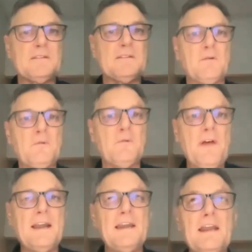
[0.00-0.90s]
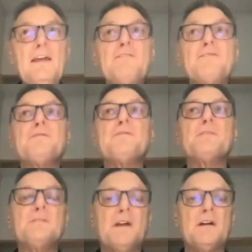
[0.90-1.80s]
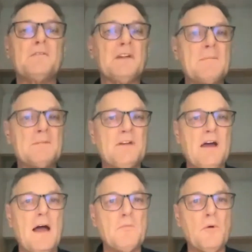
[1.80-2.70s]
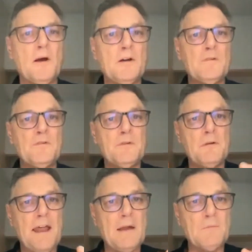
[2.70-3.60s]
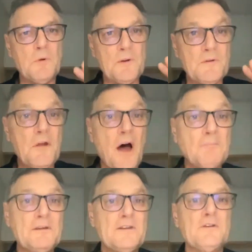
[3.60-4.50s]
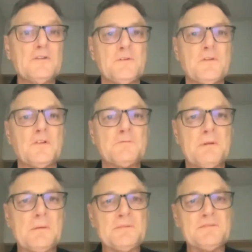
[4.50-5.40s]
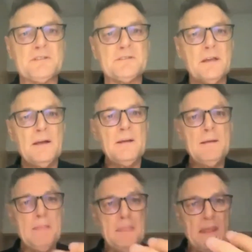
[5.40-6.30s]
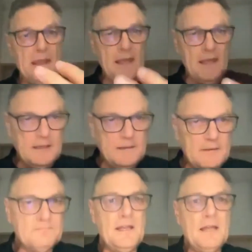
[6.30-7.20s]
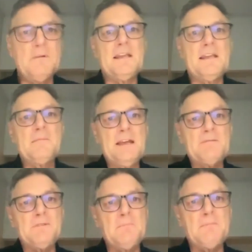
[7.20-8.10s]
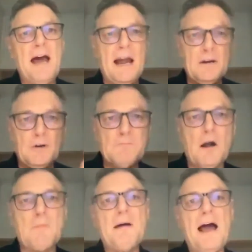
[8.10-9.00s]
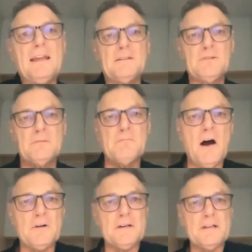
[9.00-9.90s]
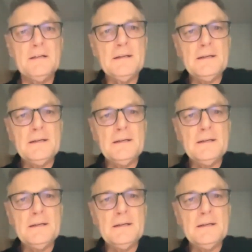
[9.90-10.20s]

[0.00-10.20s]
that if there ever came a time where the land would not be used for those purposes, it would be gifted back or brought back into Maori